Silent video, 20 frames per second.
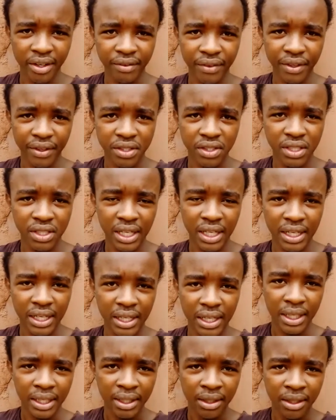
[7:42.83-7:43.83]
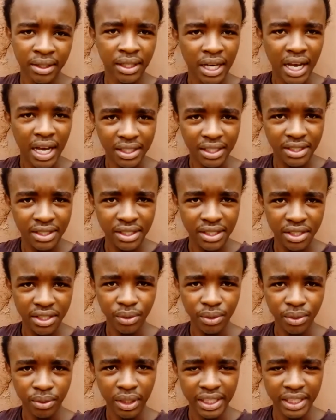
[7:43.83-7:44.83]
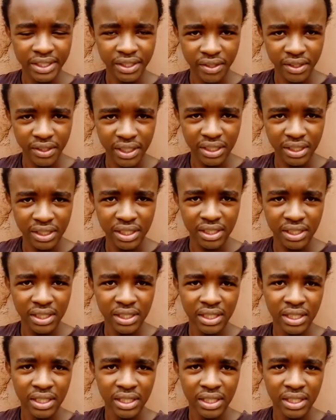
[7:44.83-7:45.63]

is access to electricity,